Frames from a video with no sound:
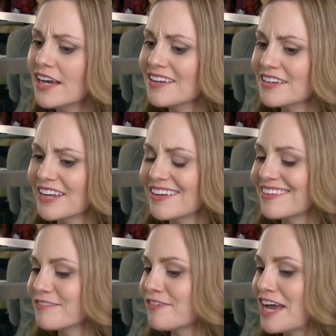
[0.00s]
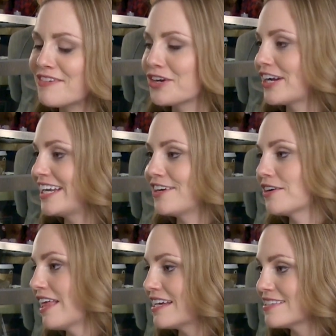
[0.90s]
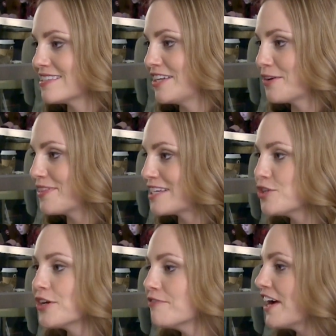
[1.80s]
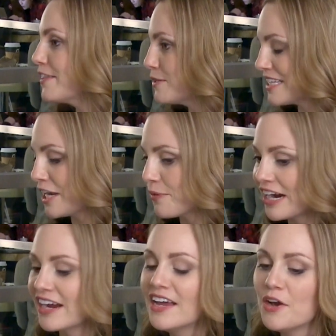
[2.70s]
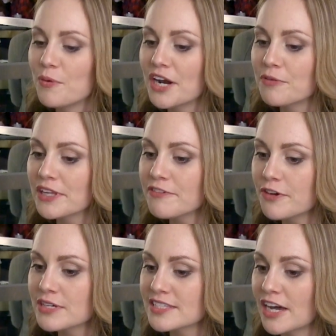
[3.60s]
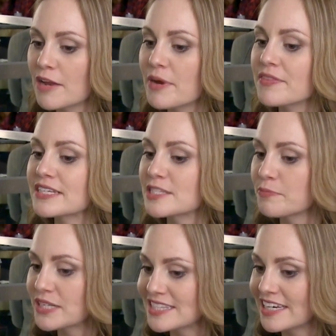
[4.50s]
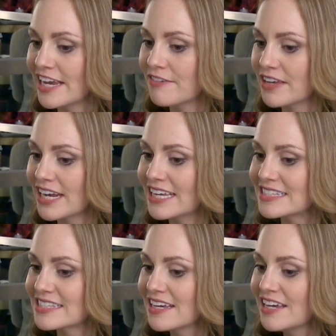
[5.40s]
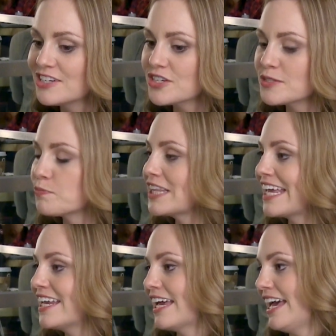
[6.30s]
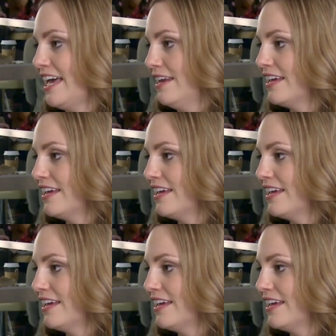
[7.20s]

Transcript: not 5 ingredient or less, things. You can find those anywhere. What I really focused on about the simplicity of it is just planning ahead.